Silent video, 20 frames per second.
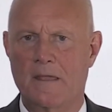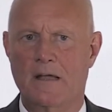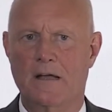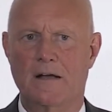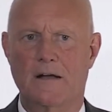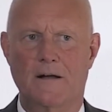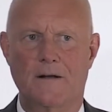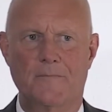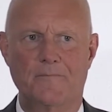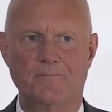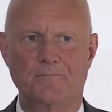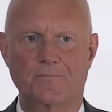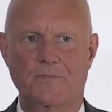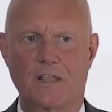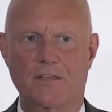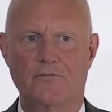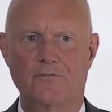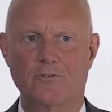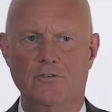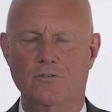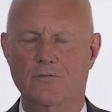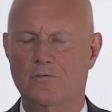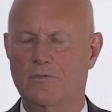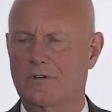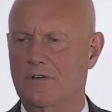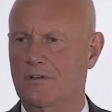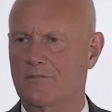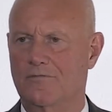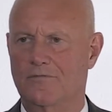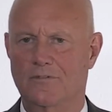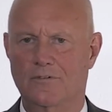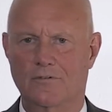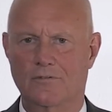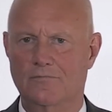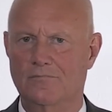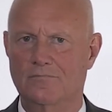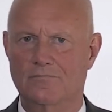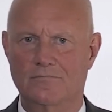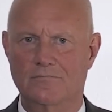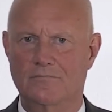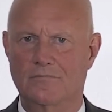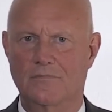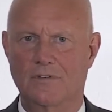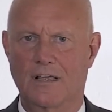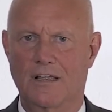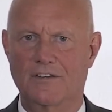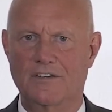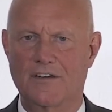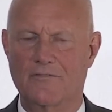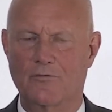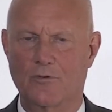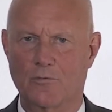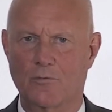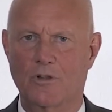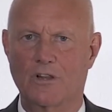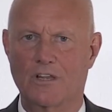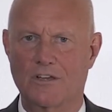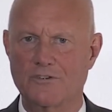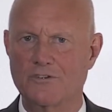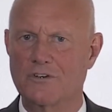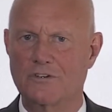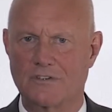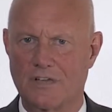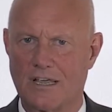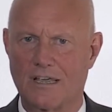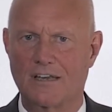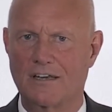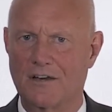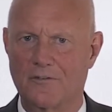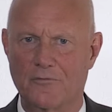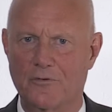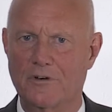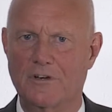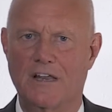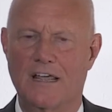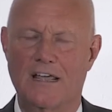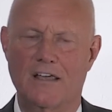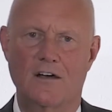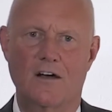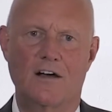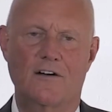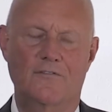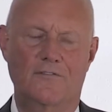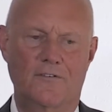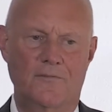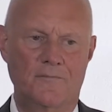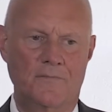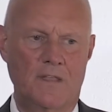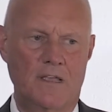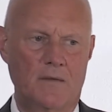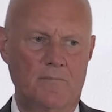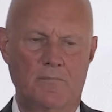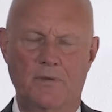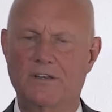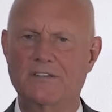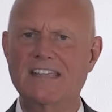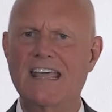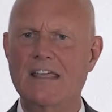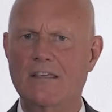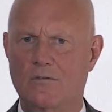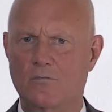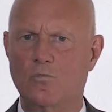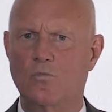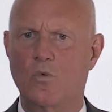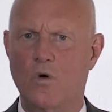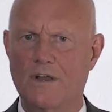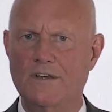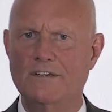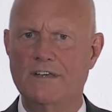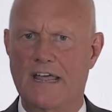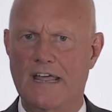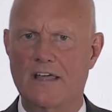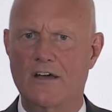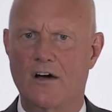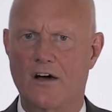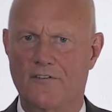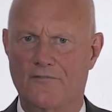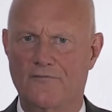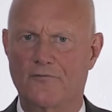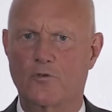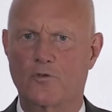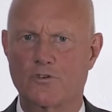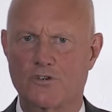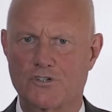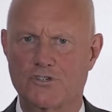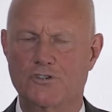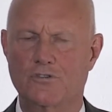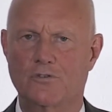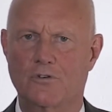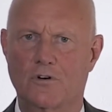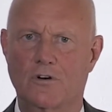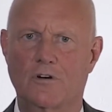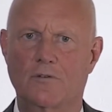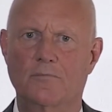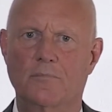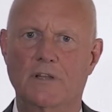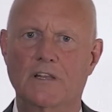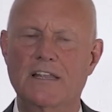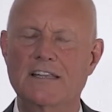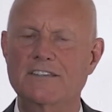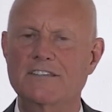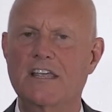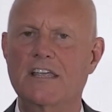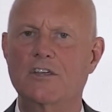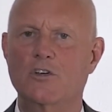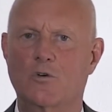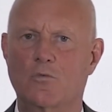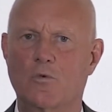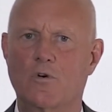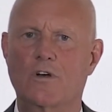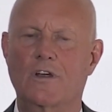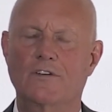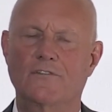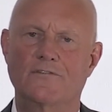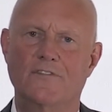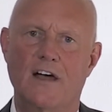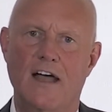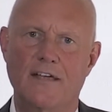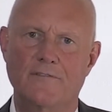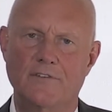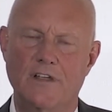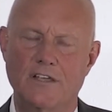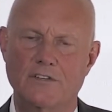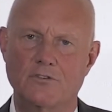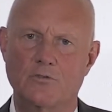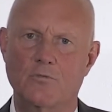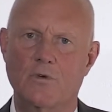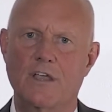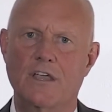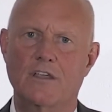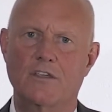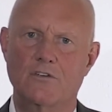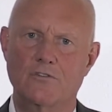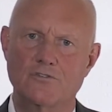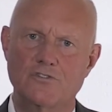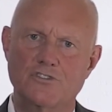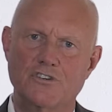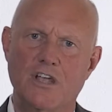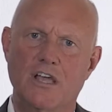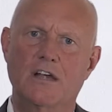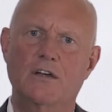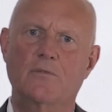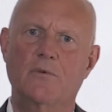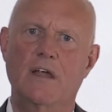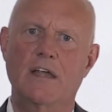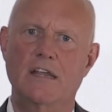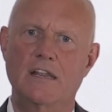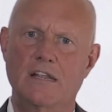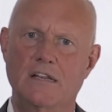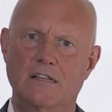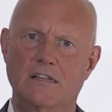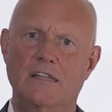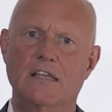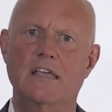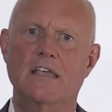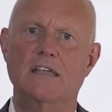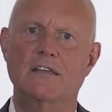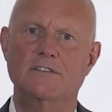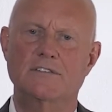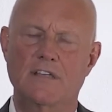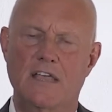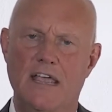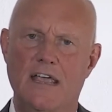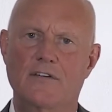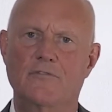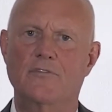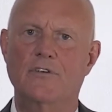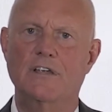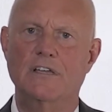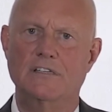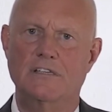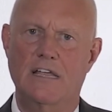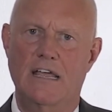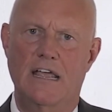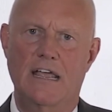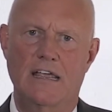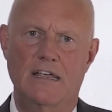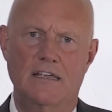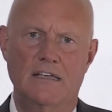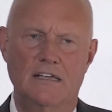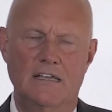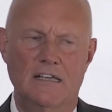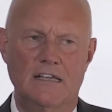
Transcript: Um, if you, if you're a different religion, take a different day off. But take one day off for sure. But let's say you're working five days a week. You're generating leads every day.